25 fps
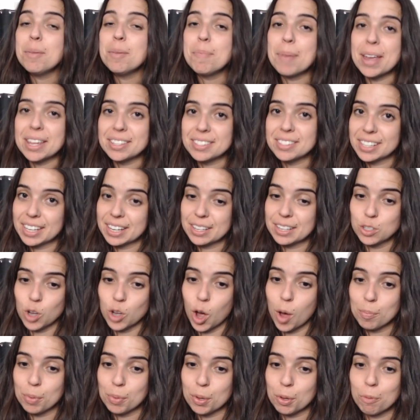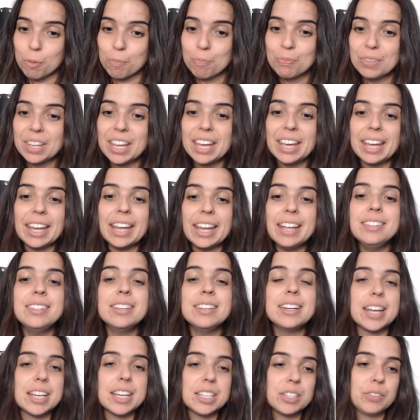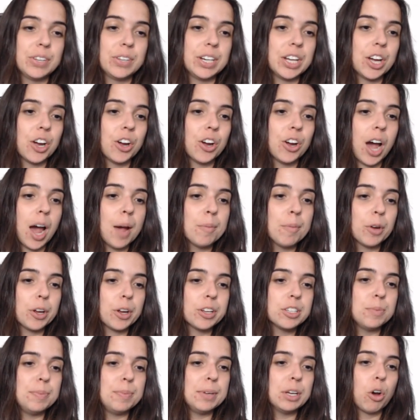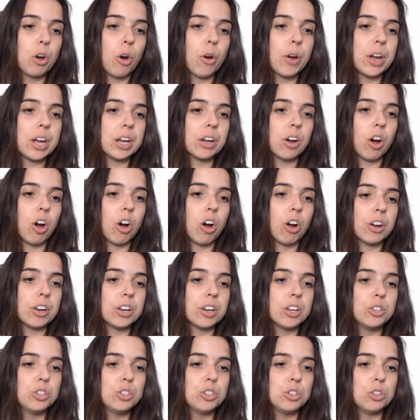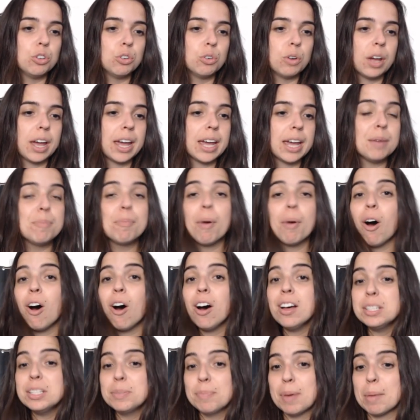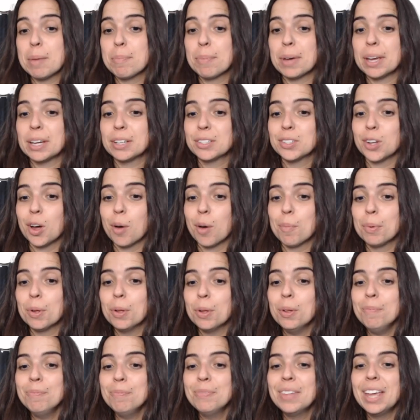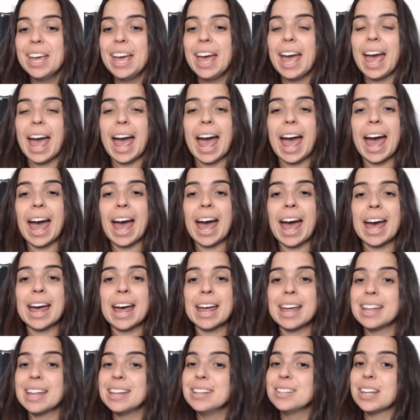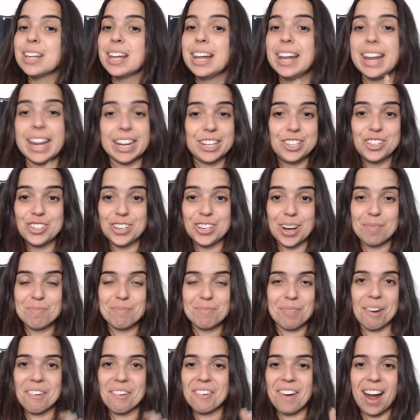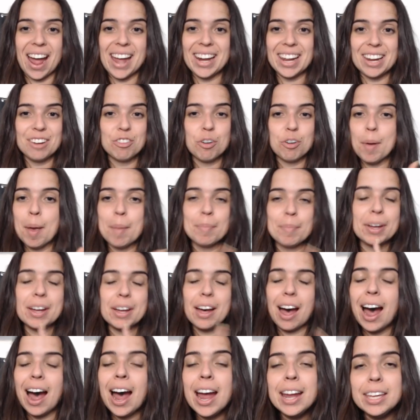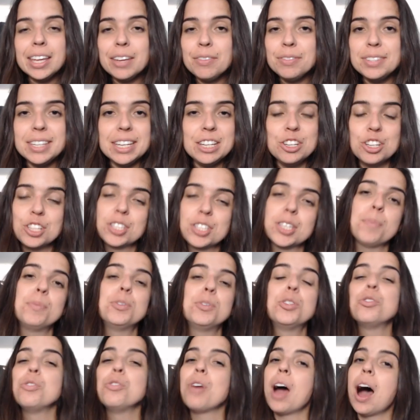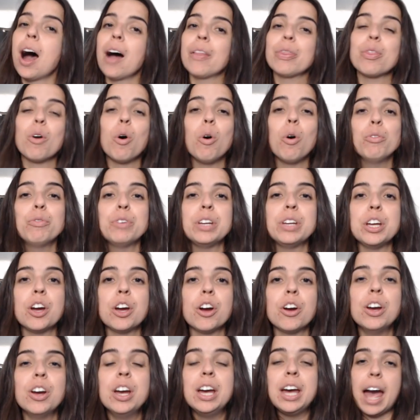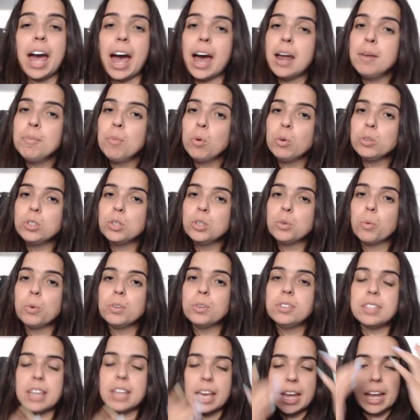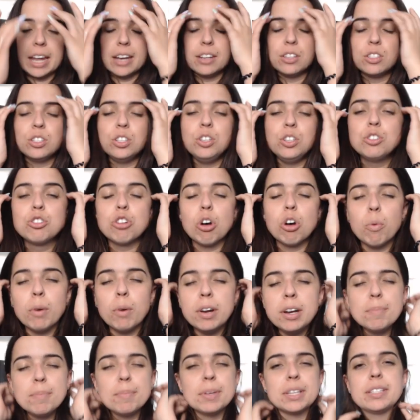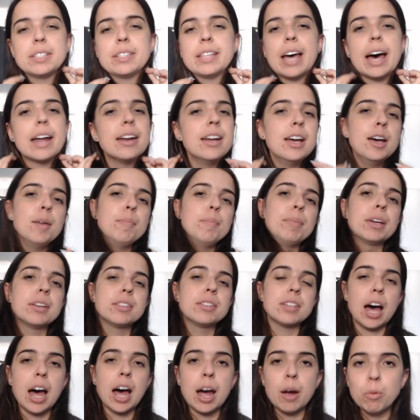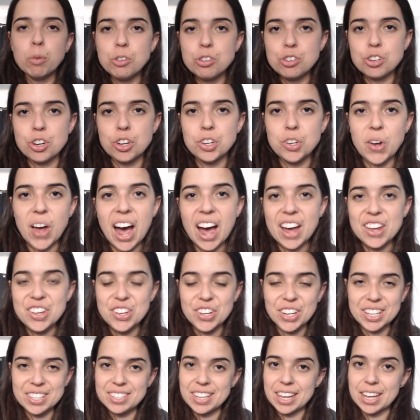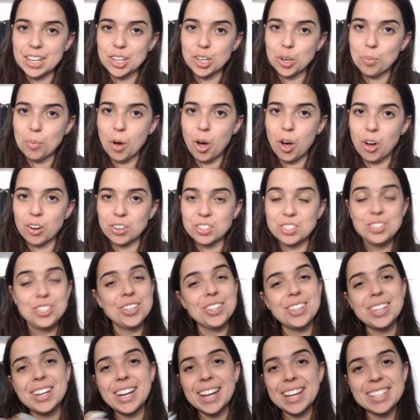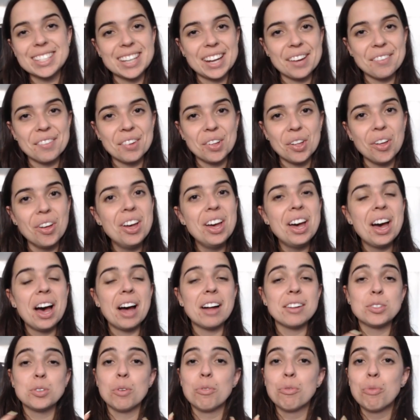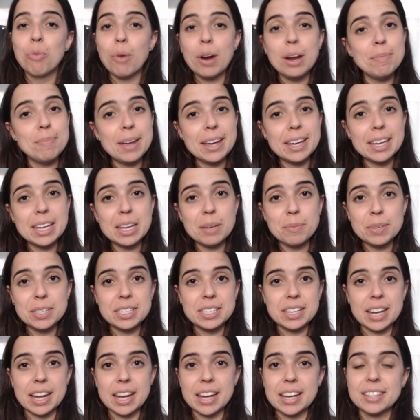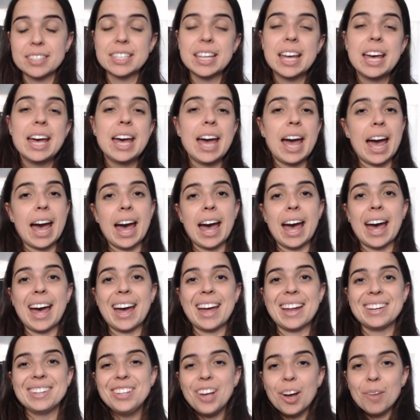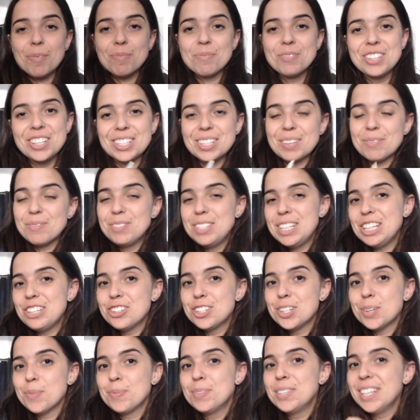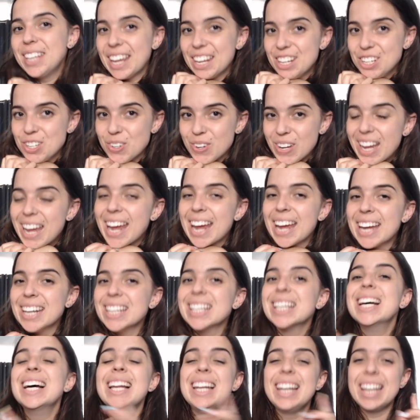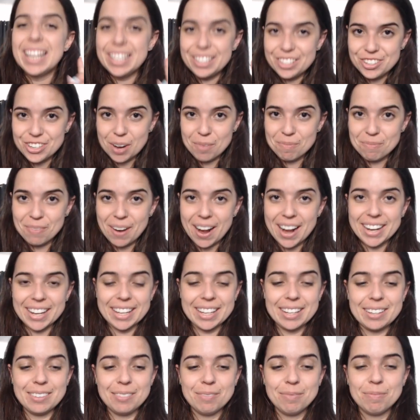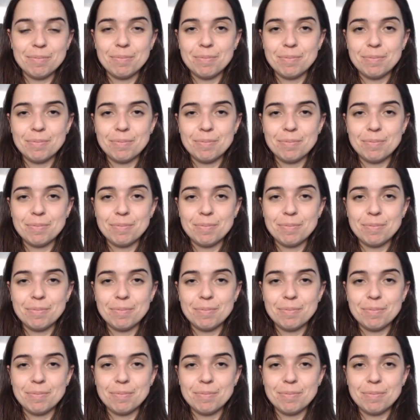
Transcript: a basic example. In today's video, I'm going to be going on to a past paper example, and let's jump right in. Remember, I give teacher tips throughout the whole video and more towards the end, so you don't want to miss that, because I will show you how you can take your marks to the next level, how to avoid making mistakes, and yep, just some teacher tips to get you ahead. Let's jump right in.